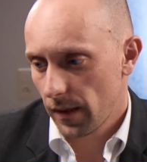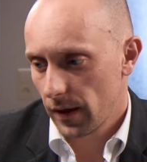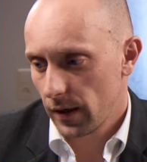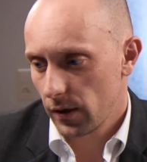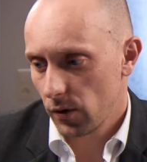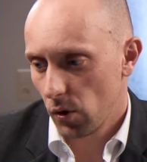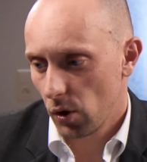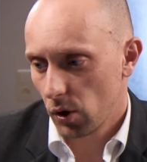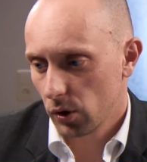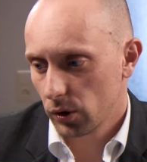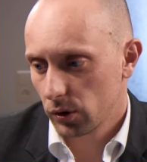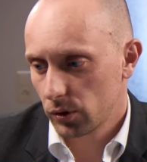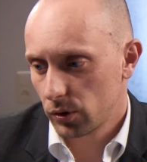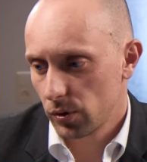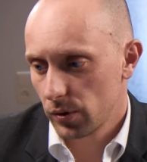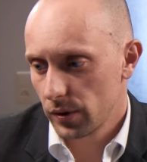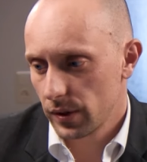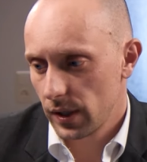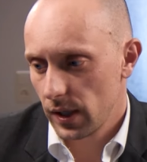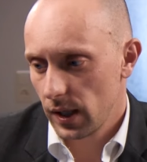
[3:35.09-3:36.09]
in order
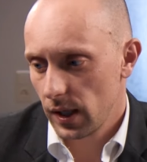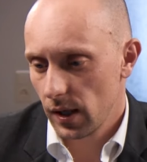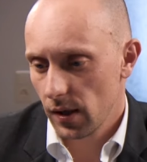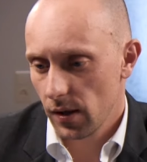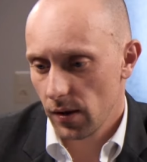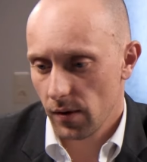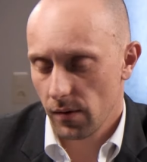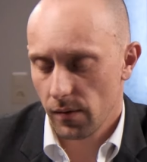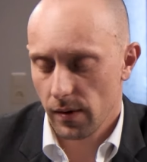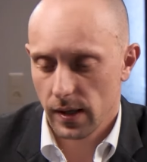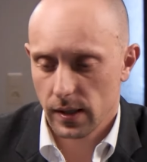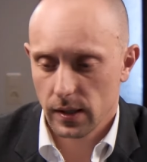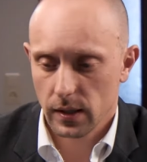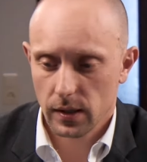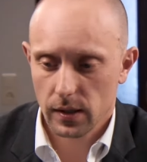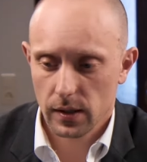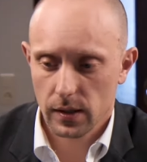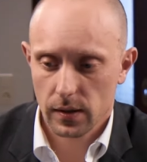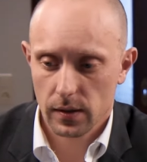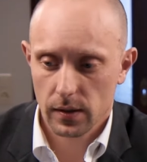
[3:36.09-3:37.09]
to see the
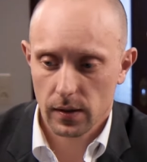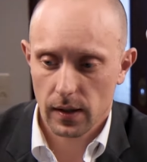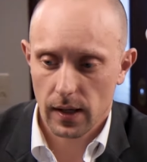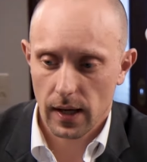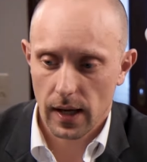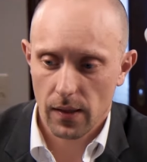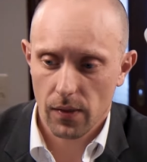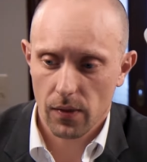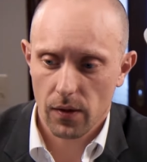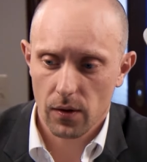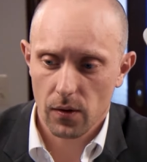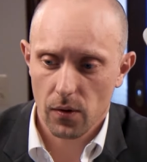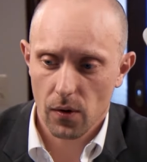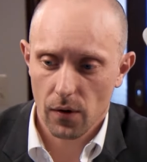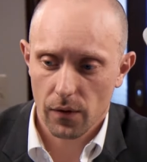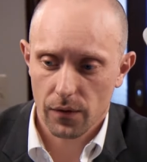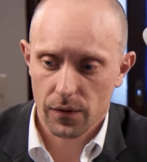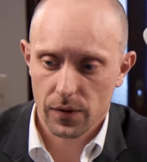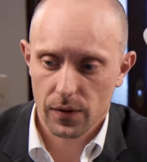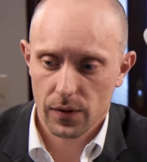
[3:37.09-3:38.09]
vessels and the
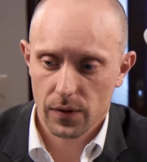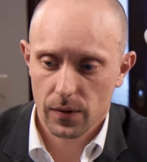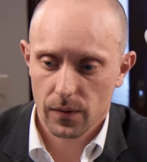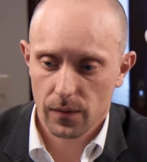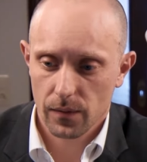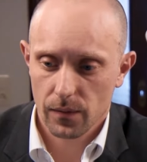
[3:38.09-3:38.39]
nerves.